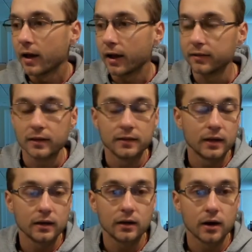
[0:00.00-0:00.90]
And then
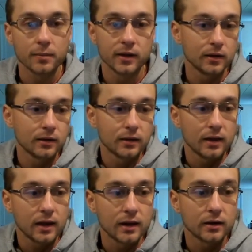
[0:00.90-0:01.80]
they come in and
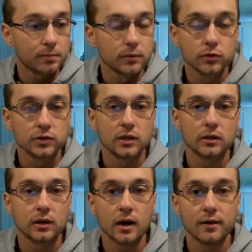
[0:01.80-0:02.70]
they end up losing in
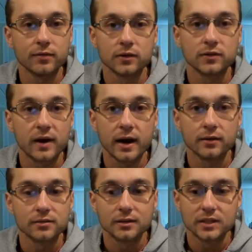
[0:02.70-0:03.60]
the conference
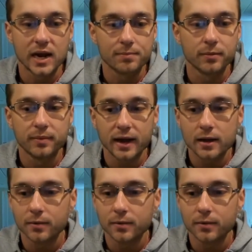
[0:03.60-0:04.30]
finals to Tampa Bay.